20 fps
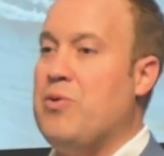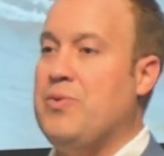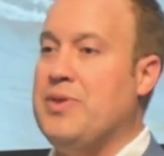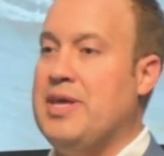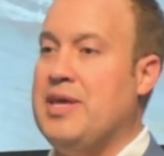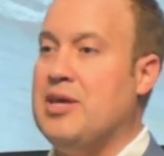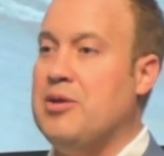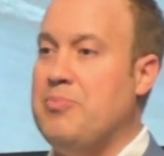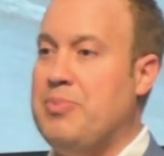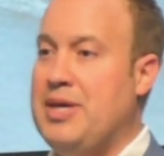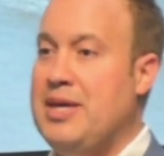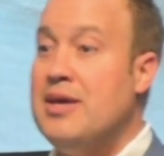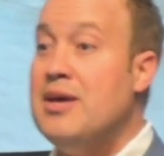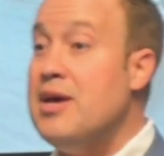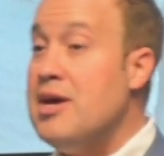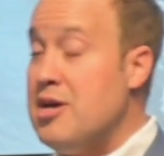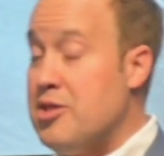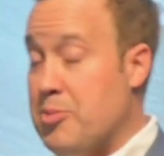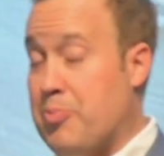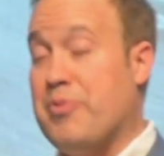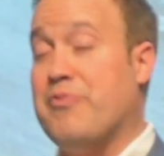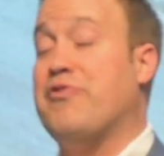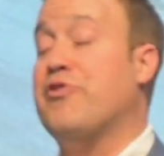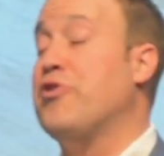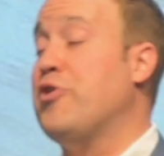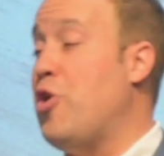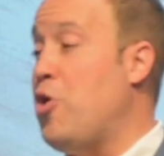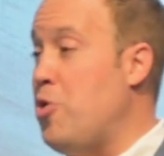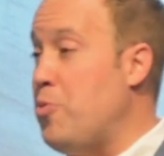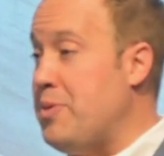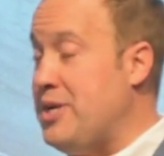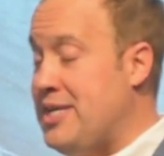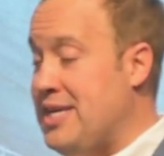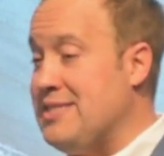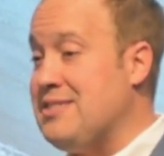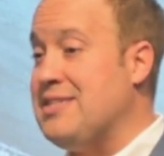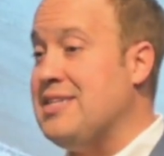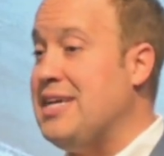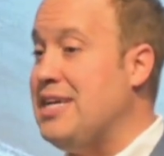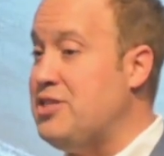only can be the preferred home and
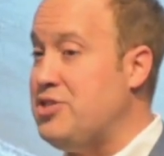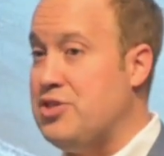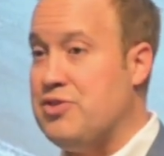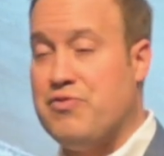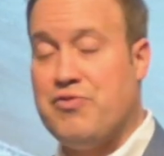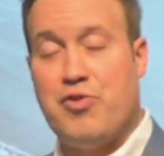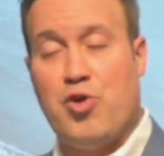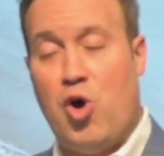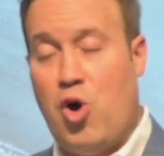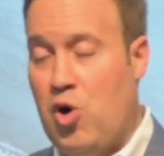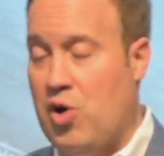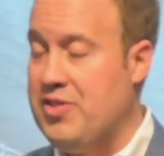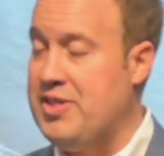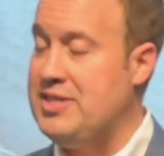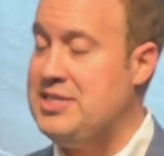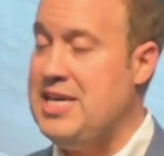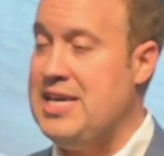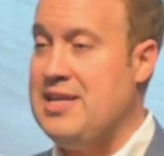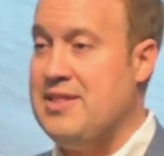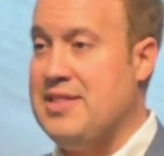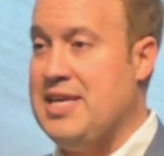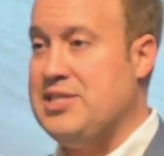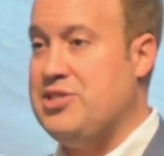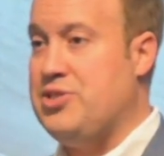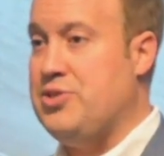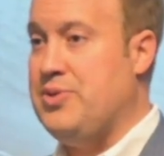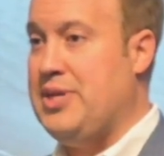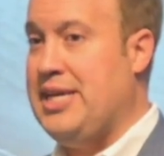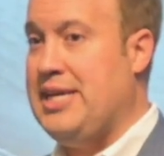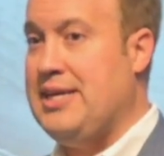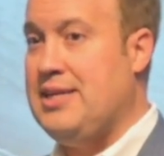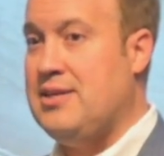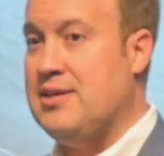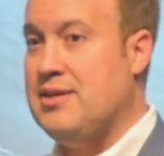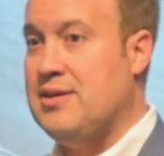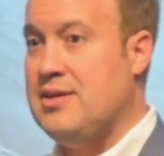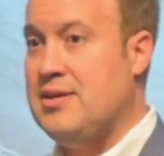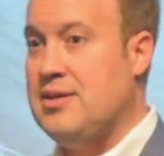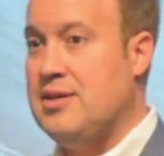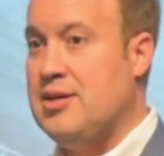destination for all the talent that you need,
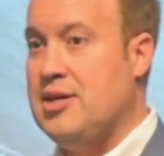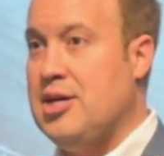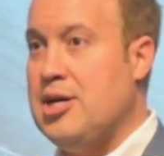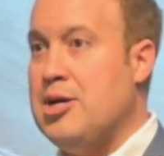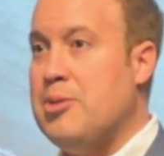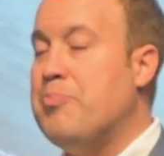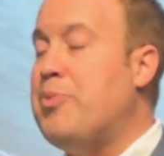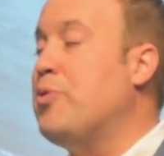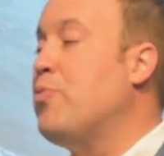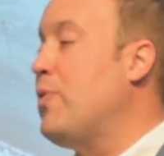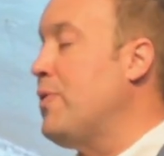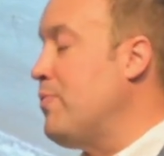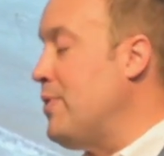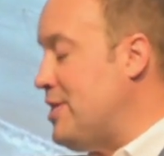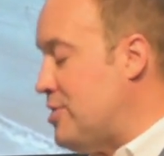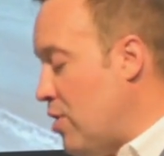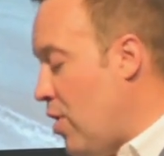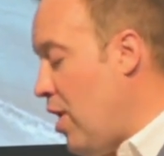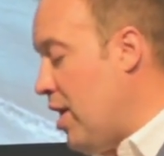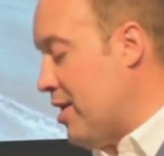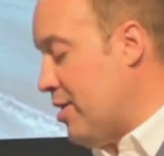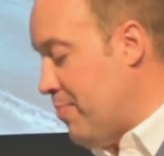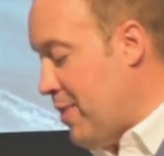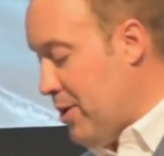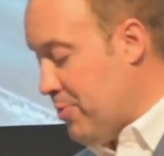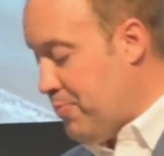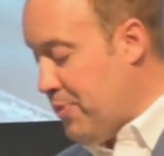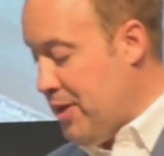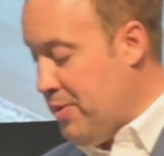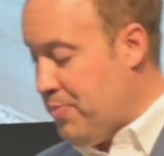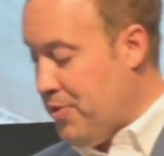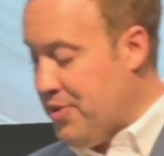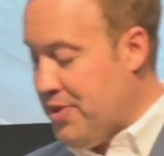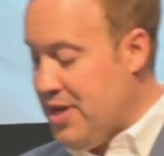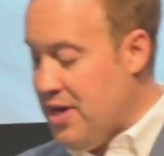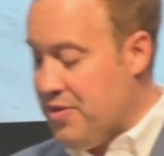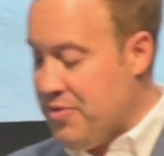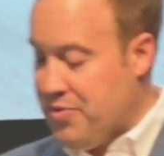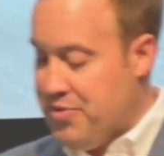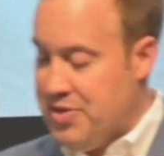but when we talk about people,
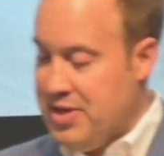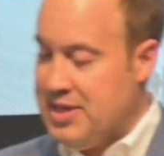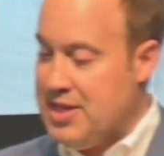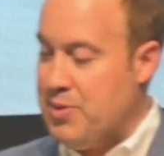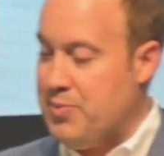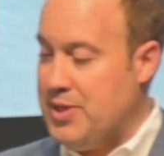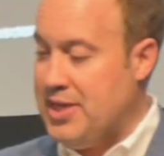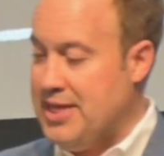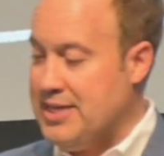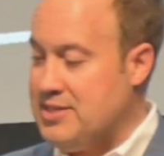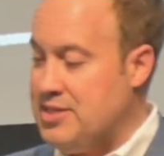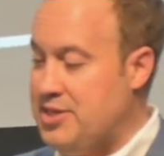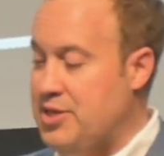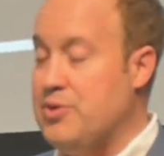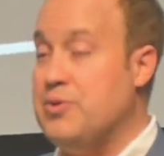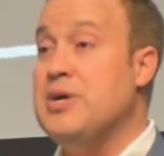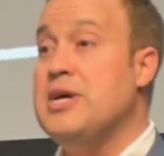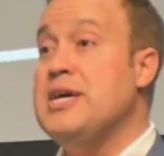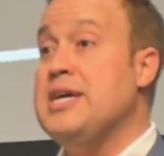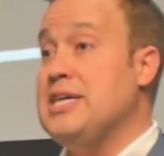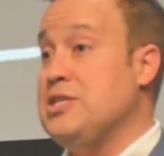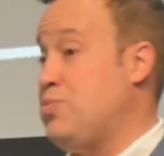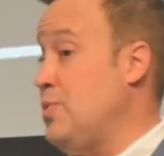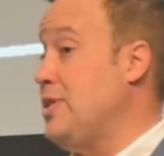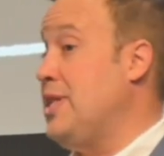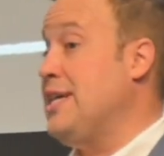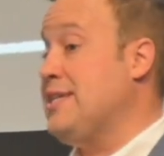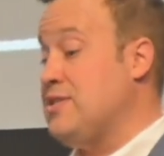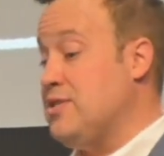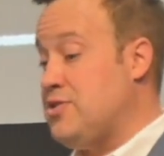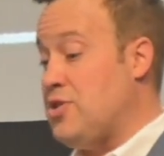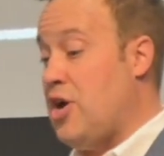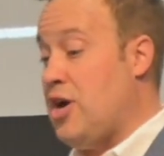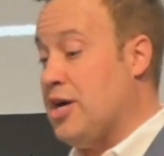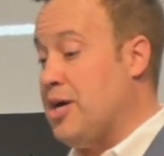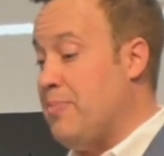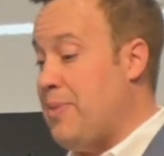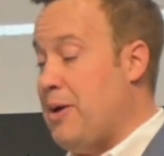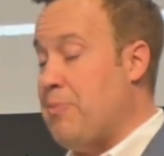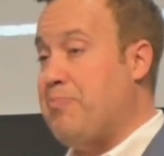the other thing that we like to do is we like to
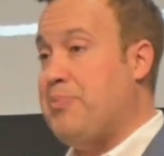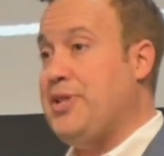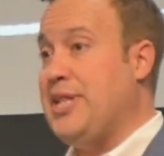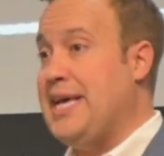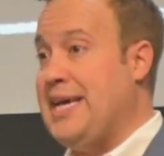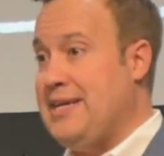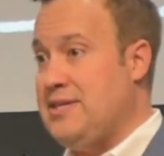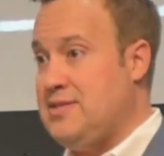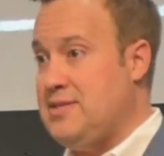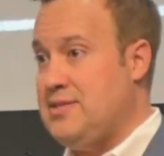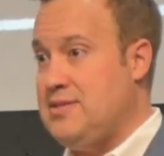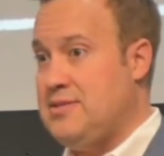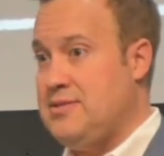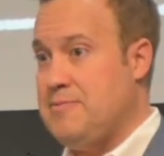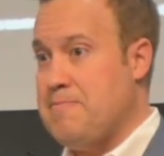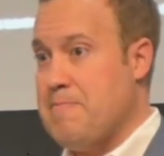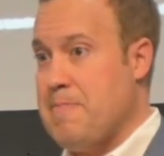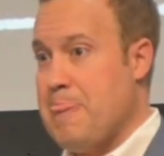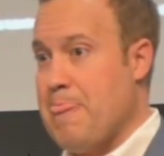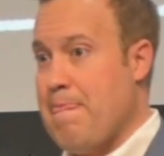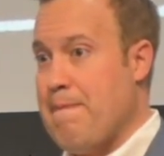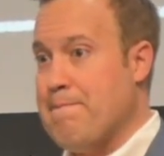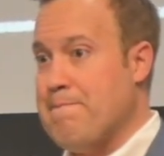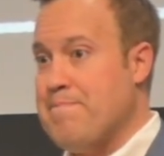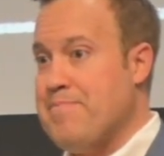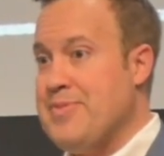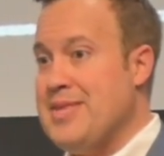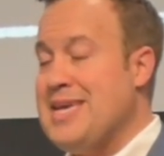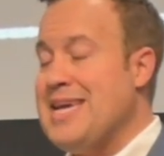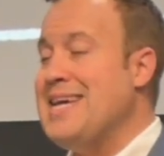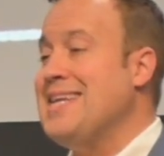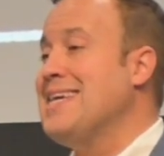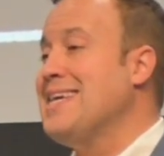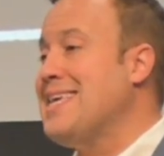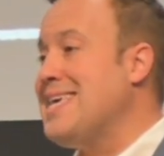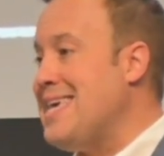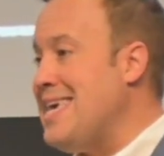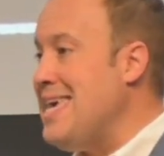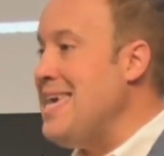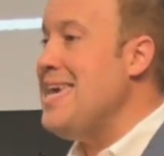talk about place. And a
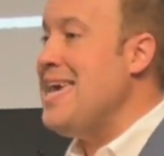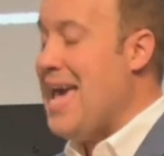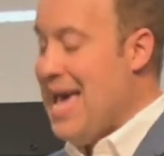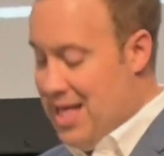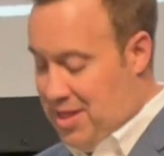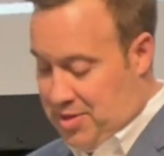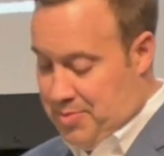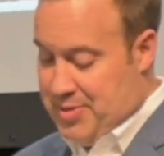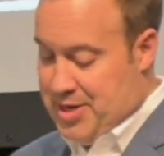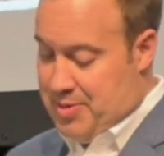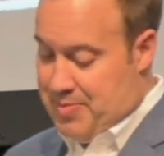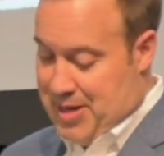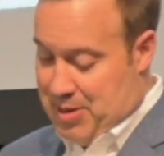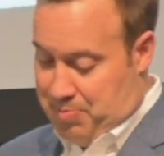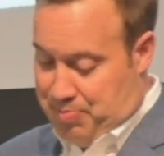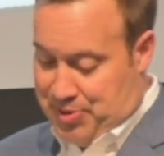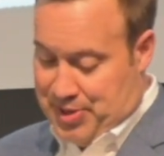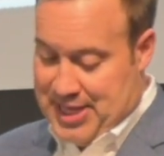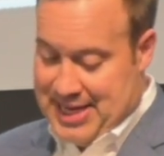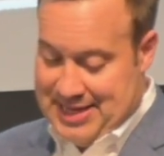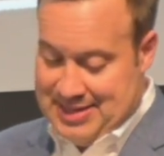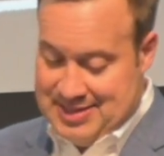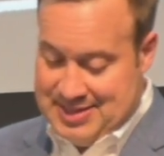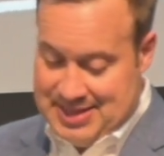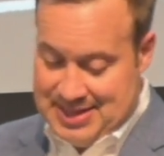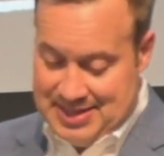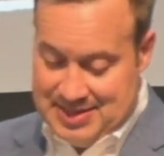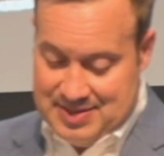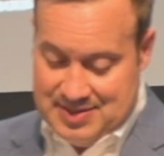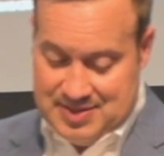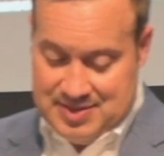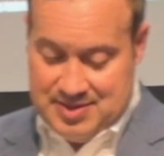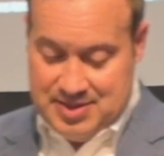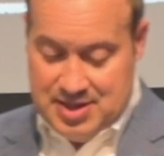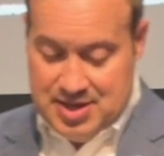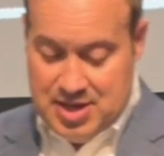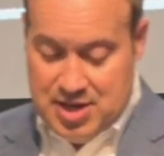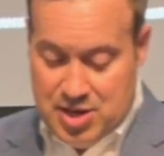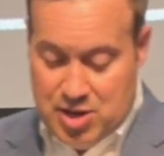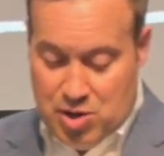key element about place is
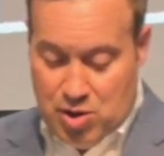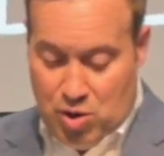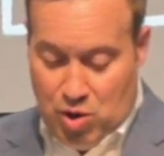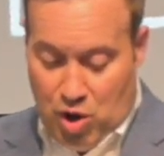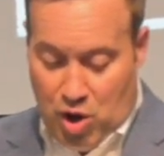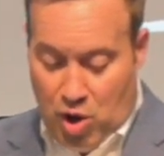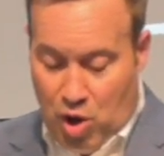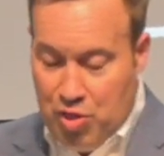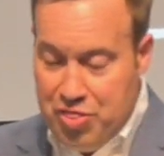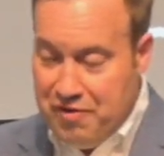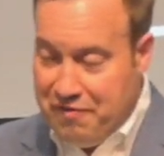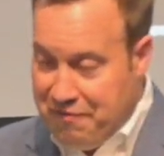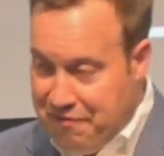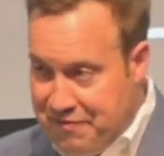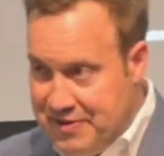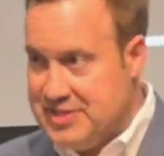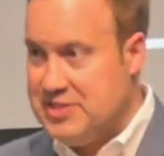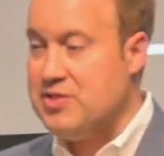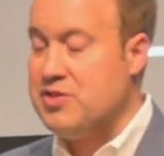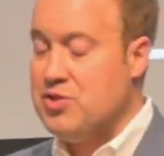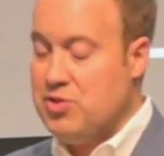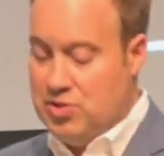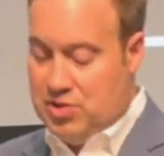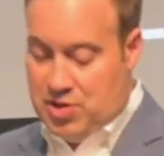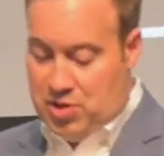the physical